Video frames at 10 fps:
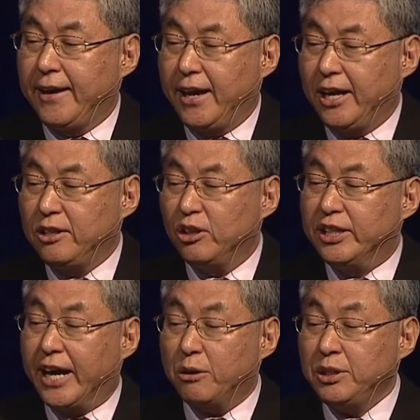And
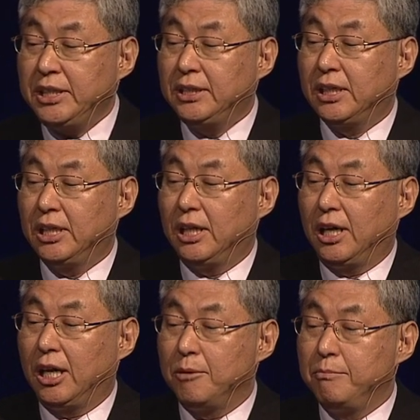not only
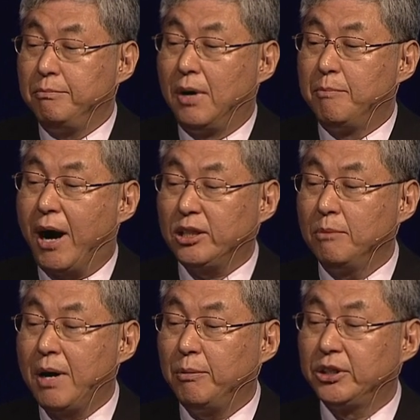the
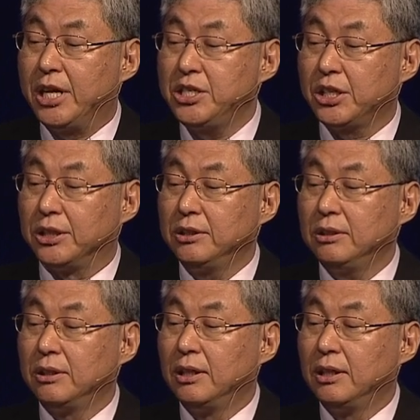bottom-up attention,